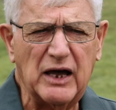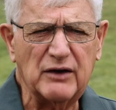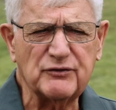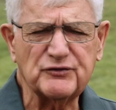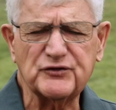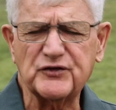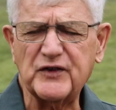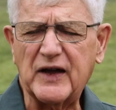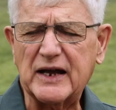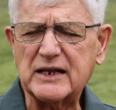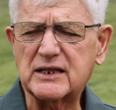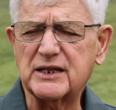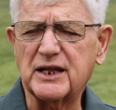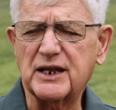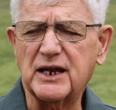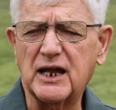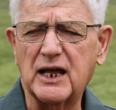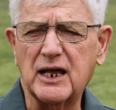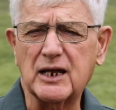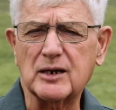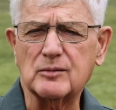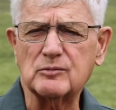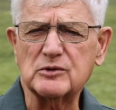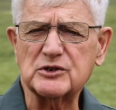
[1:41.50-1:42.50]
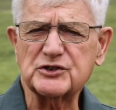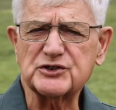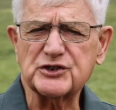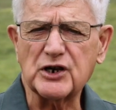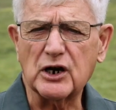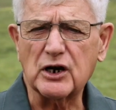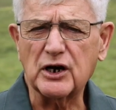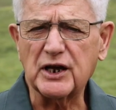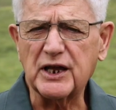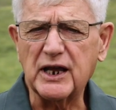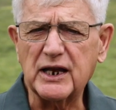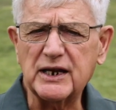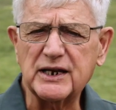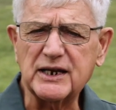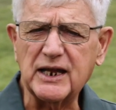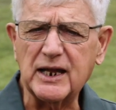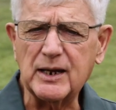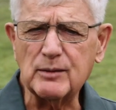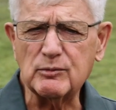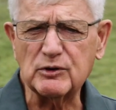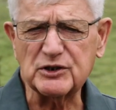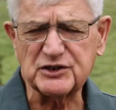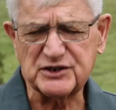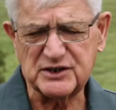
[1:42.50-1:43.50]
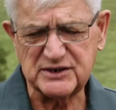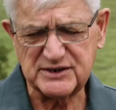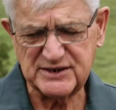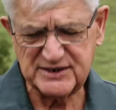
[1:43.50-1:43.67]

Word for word: affected animals are unable to